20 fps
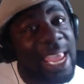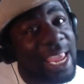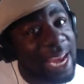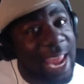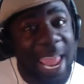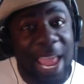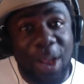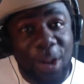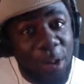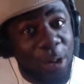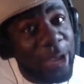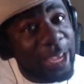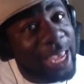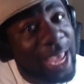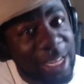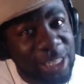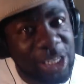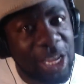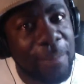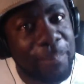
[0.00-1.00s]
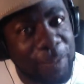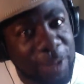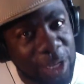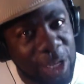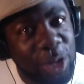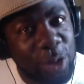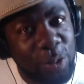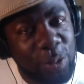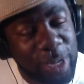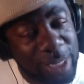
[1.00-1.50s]
it ain't going to catch up to
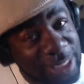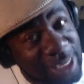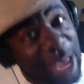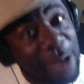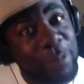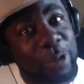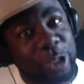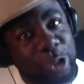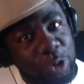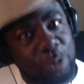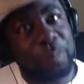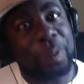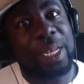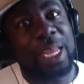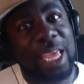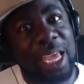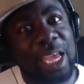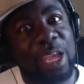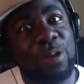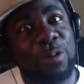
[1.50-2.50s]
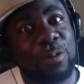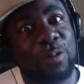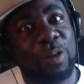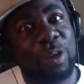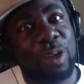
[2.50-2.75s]
you? Is that what you believe?